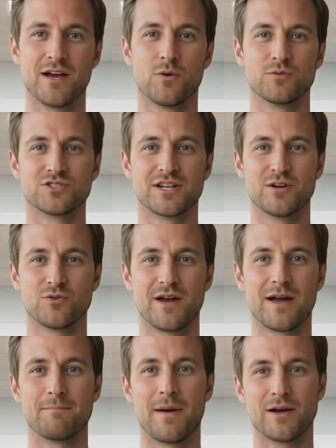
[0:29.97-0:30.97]
which can
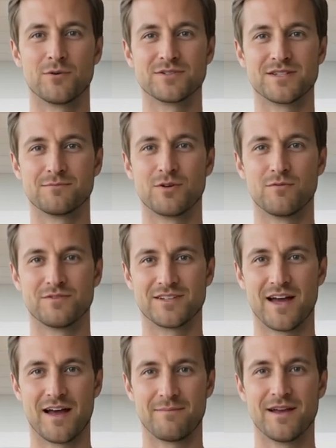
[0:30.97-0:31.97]
create microseams over
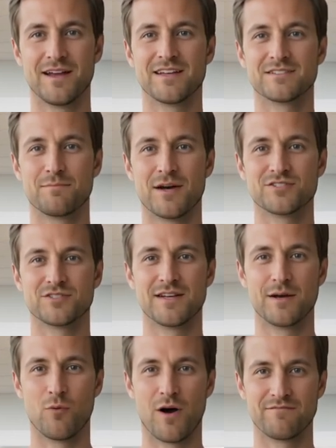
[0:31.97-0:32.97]
time, especially
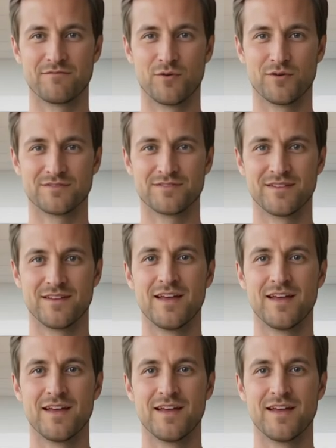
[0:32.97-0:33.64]
on white floors.